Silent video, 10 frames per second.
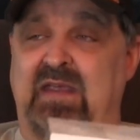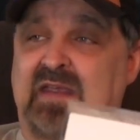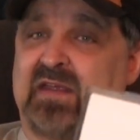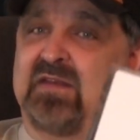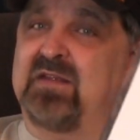
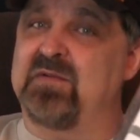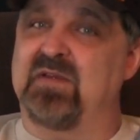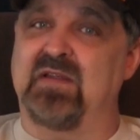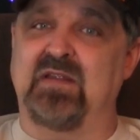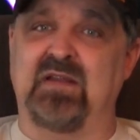and
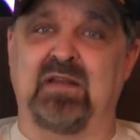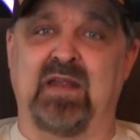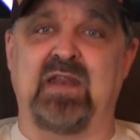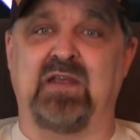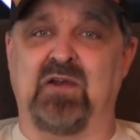
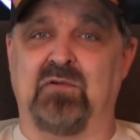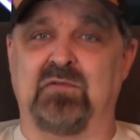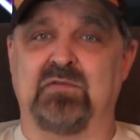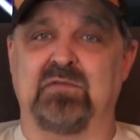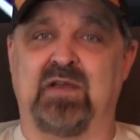let it go,
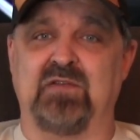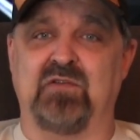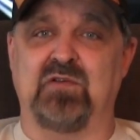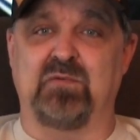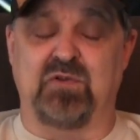right?
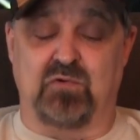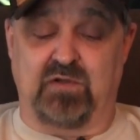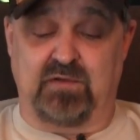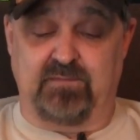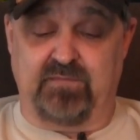Do your
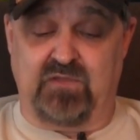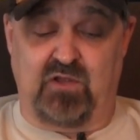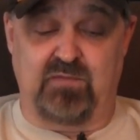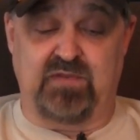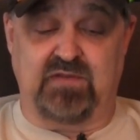recording.
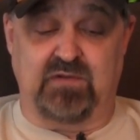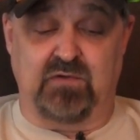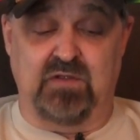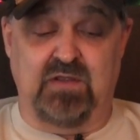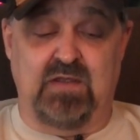Not a big
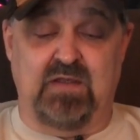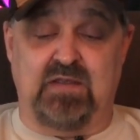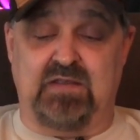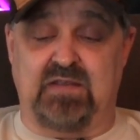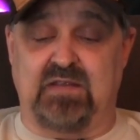deal.
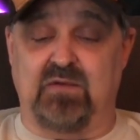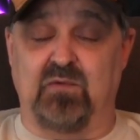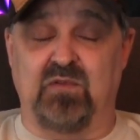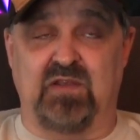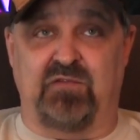
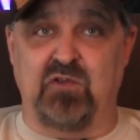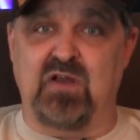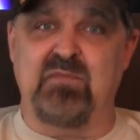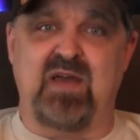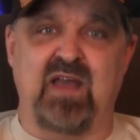if you
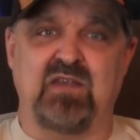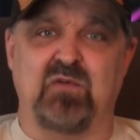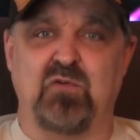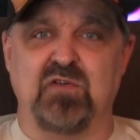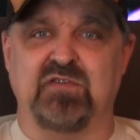come back and
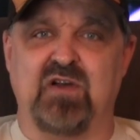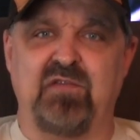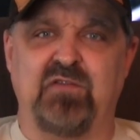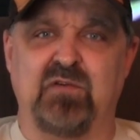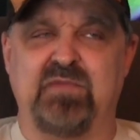your recording's
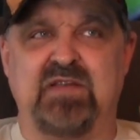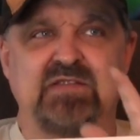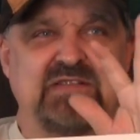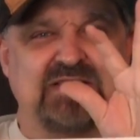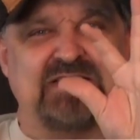off a little
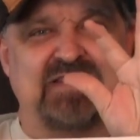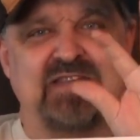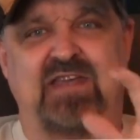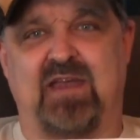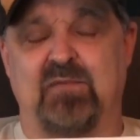bit,
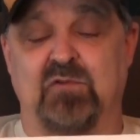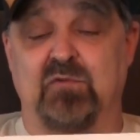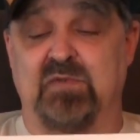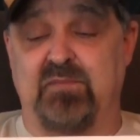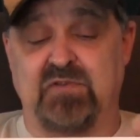adjust the camera a
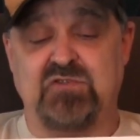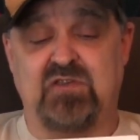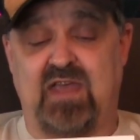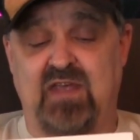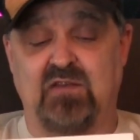little bit. But
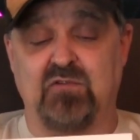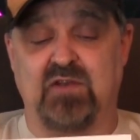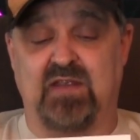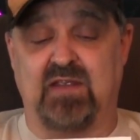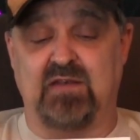you can do
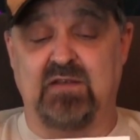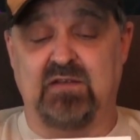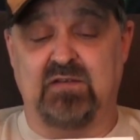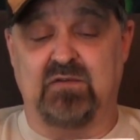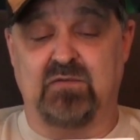it
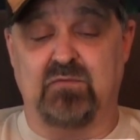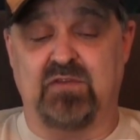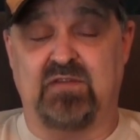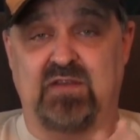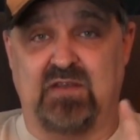
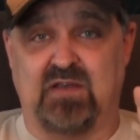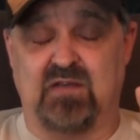with the